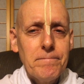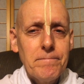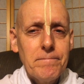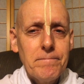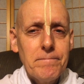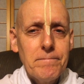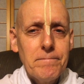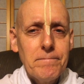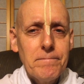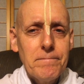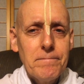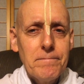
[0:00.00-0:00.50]

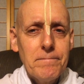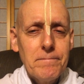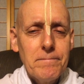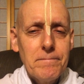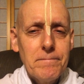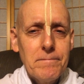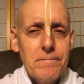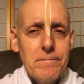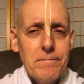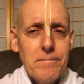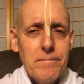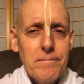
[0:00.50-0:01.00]

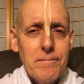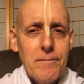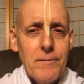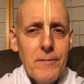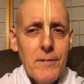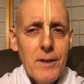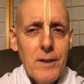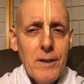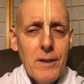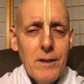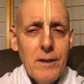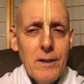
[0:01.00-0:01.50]

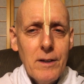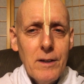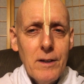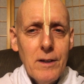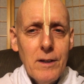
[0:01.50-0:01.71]
Nothing is said.